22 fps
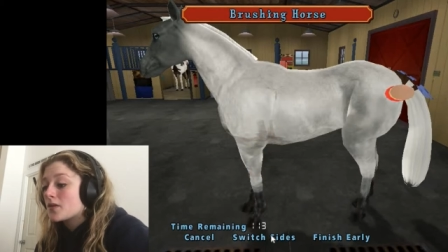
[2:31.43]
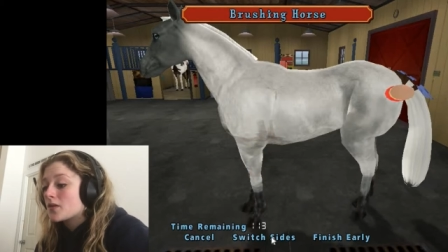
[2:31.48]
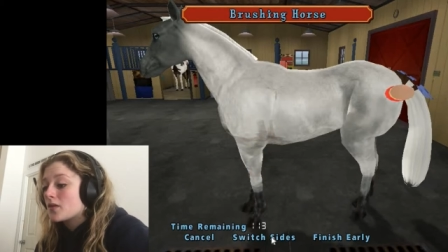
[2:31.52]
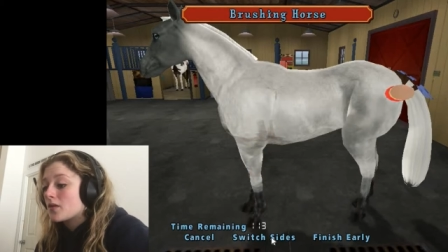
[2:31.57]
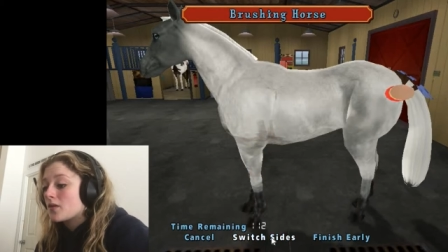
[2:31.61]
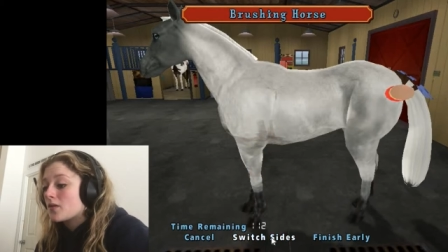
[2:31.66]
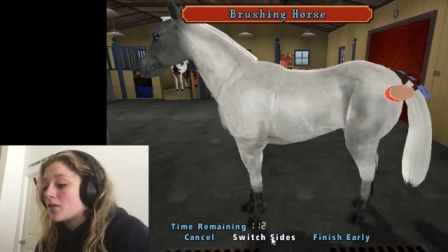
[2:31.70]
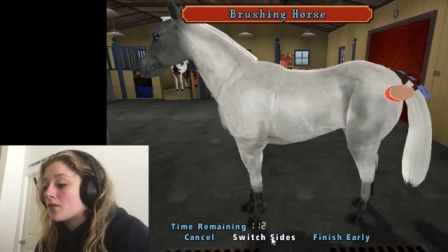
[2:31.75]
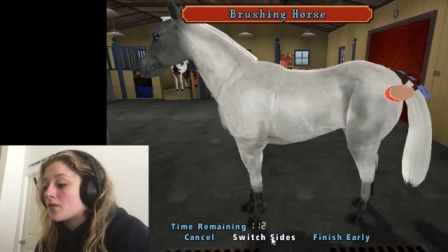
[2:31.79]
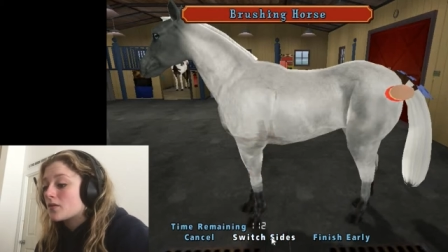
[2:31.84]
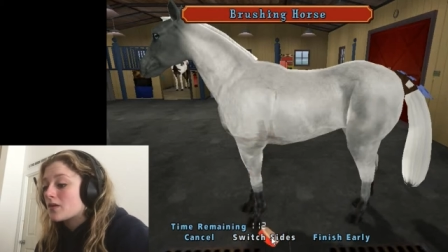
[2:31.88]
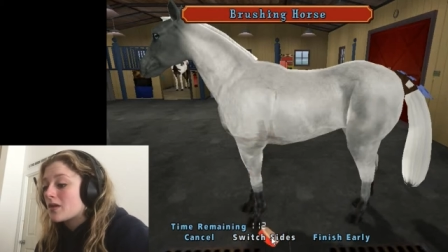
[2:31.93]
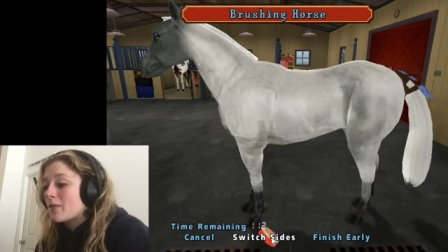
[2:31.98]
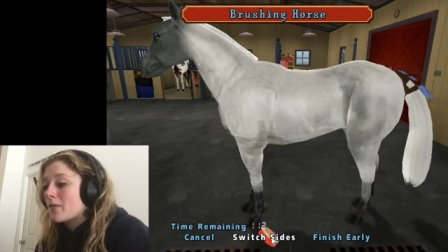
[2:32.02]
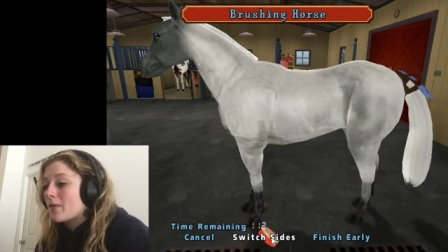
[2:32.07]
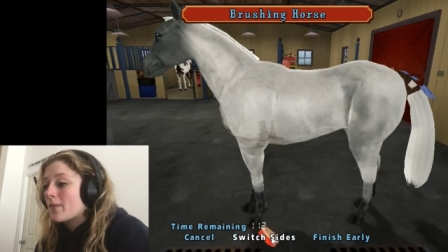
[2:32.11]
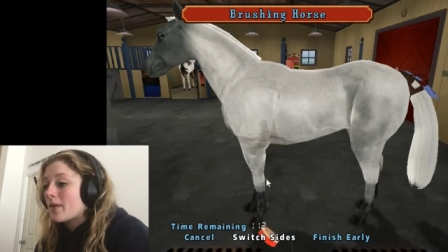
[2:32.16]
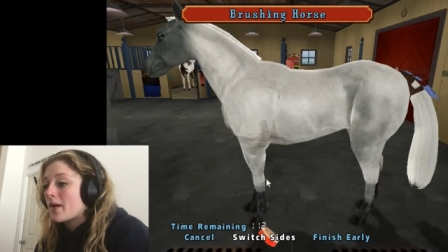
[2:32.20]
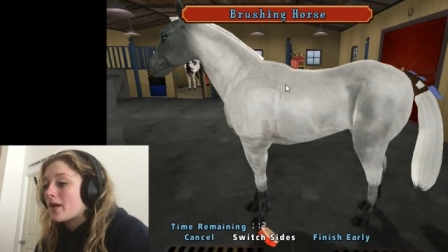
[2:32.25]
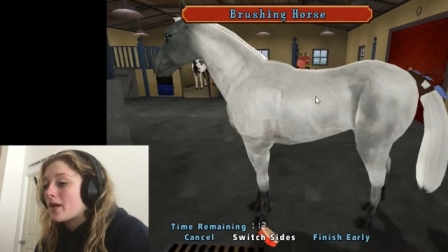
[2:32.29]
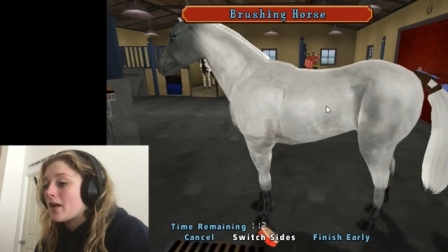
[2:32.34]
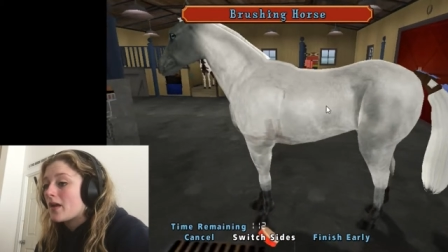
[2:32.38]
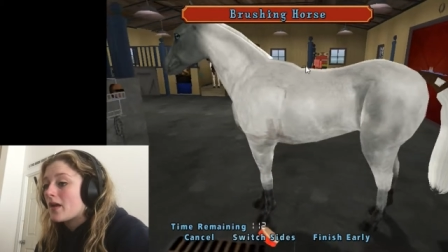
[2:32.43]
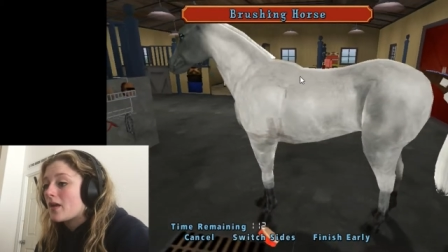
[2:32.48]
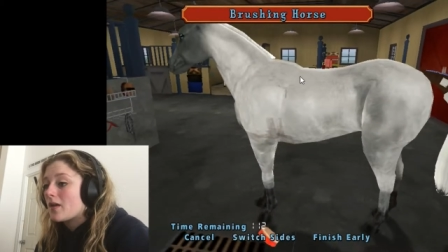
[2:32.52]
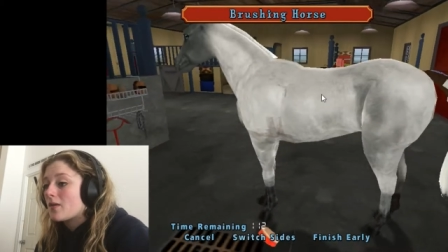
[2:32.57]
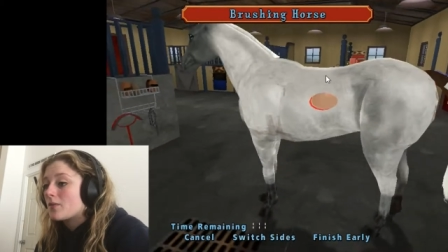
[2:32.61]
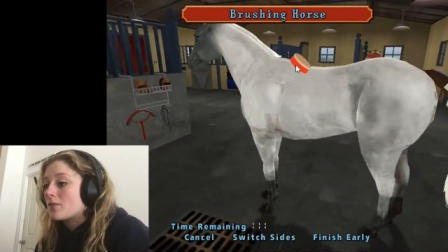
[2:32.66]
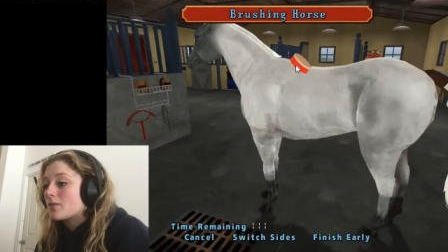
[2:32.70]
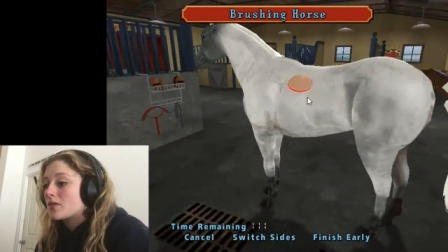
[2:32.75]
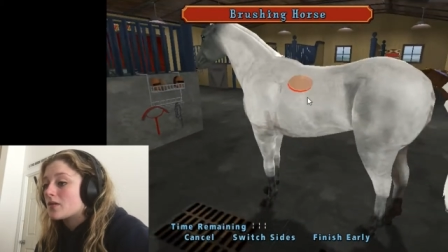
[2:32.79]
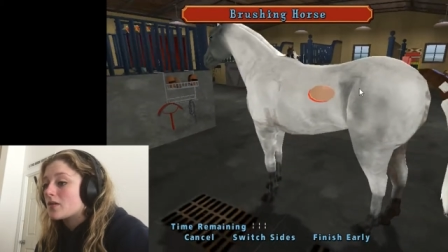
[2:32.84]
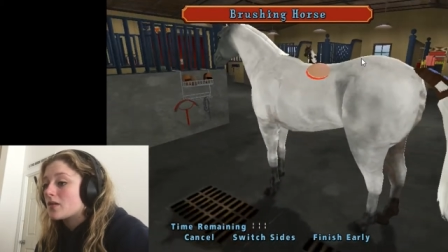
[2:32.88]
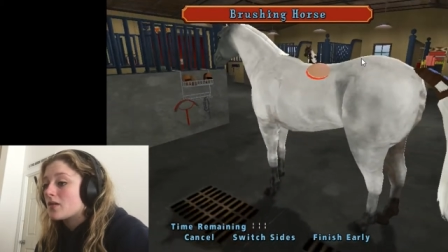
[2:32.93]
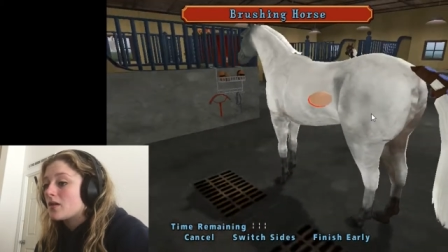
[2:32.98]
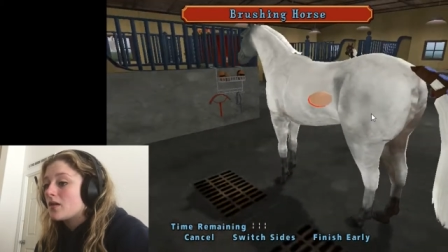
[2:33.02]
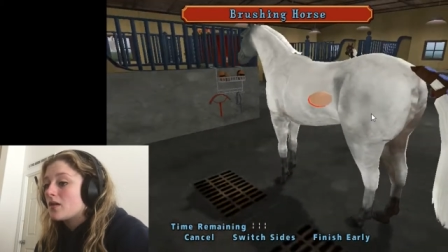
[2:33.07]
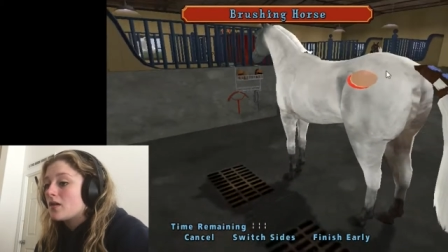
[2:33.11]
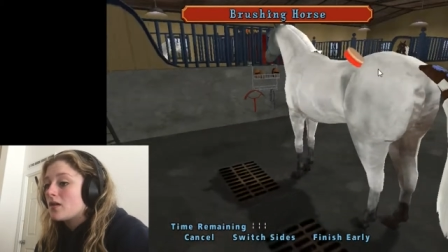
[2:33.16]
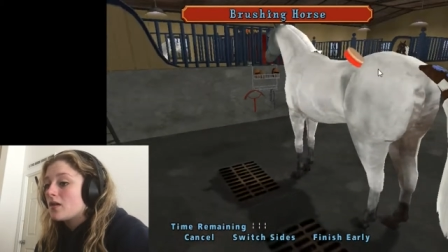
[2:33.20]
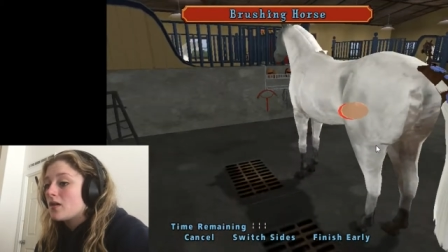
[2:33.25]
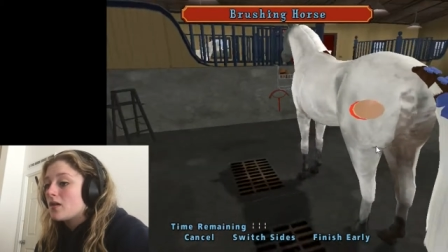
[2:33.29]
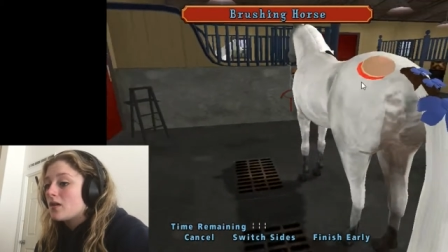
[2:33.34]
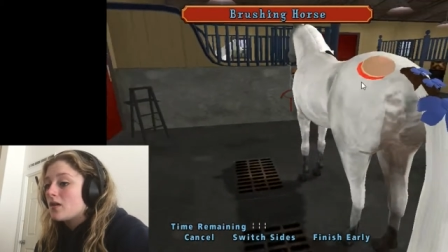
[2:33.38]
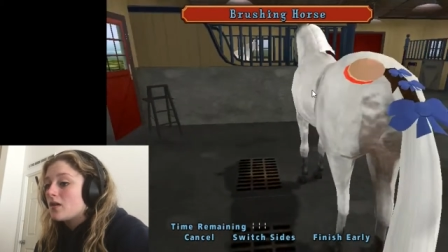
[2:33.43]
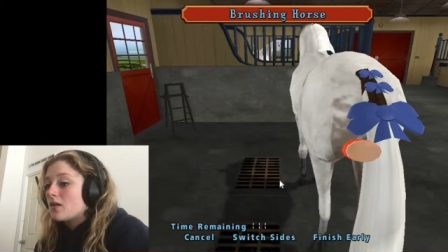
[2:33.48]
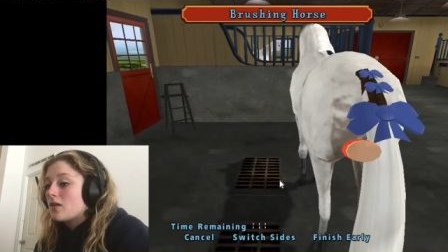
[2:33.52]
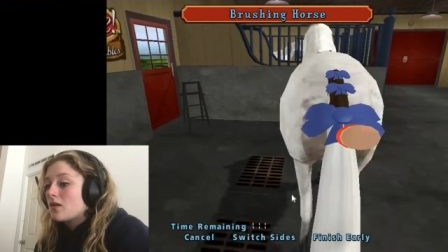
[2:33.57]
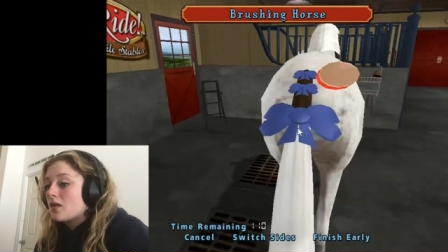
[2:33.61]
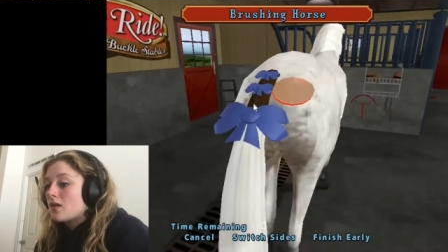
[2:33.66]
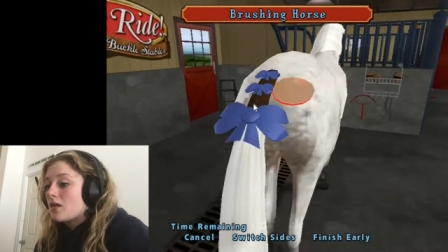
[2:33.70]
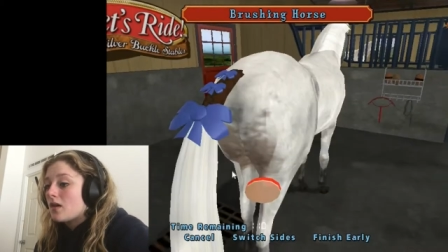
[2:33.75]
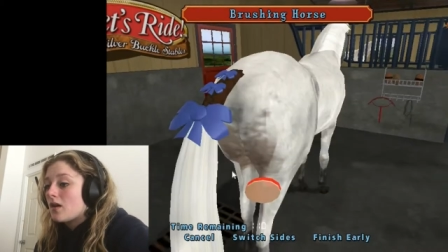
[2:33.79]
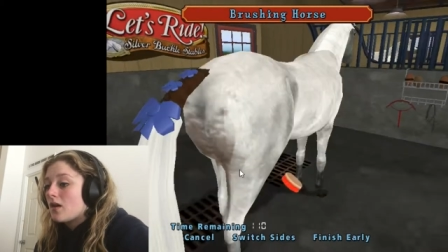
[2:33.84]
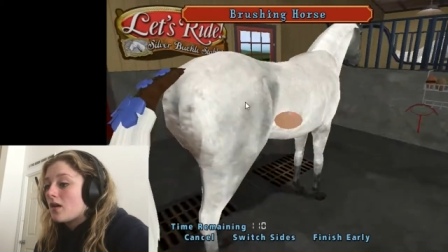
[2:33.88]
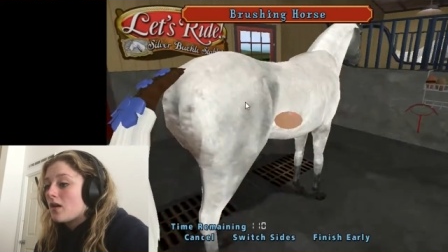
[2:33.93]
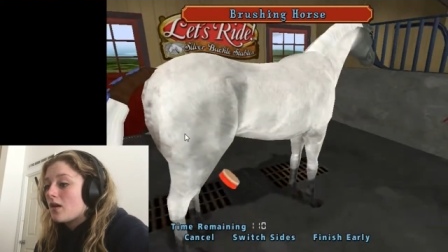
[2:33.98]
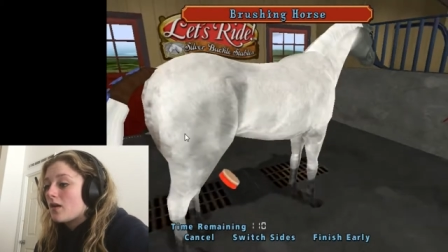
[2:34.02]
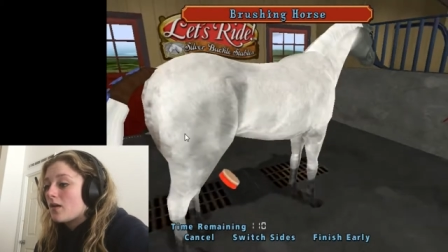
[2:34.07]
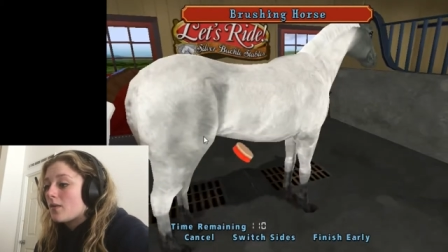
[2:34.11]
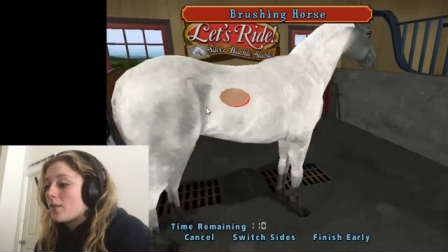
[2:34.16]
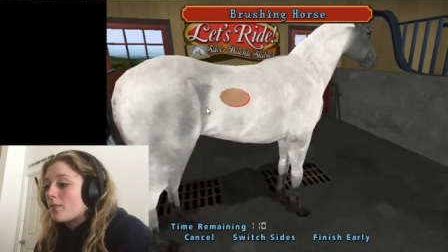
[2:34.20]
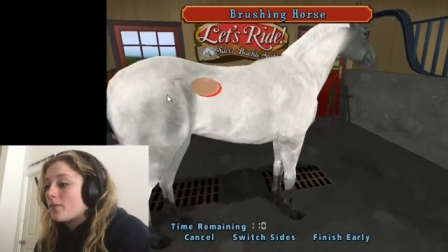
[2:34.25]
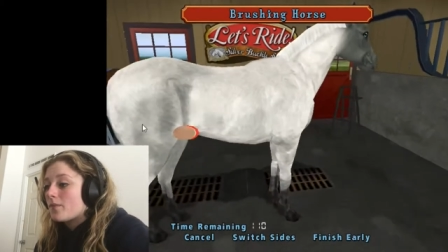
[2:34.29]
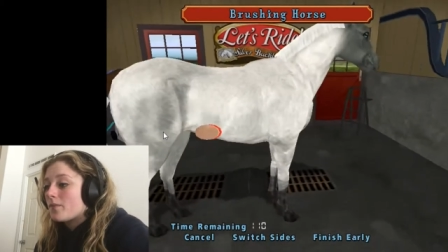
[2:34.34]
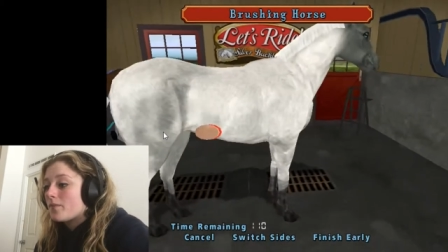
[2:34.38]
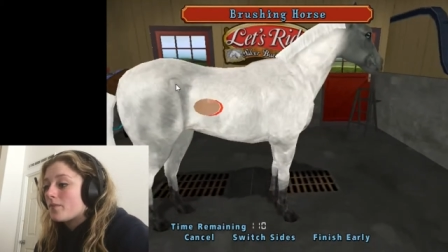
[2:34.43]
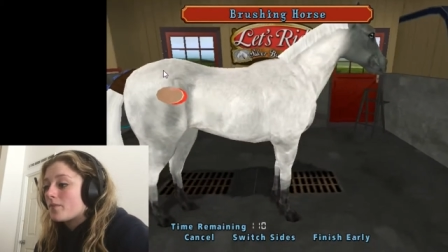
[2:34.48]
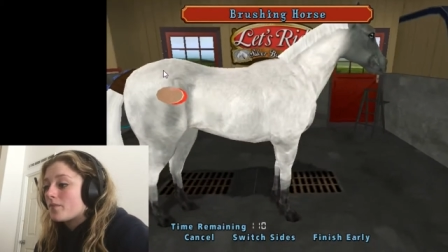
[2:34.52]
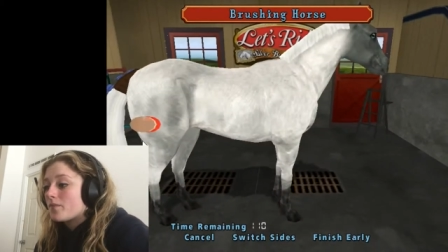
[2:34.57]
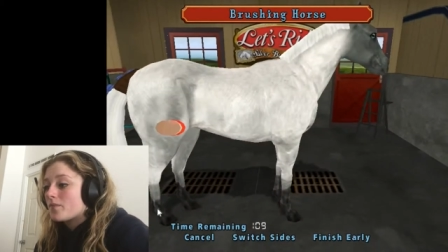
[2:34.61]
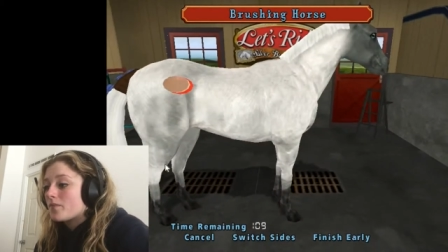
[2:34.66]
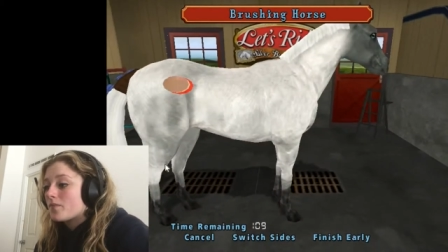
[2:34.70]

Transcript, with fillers: so some of my games um,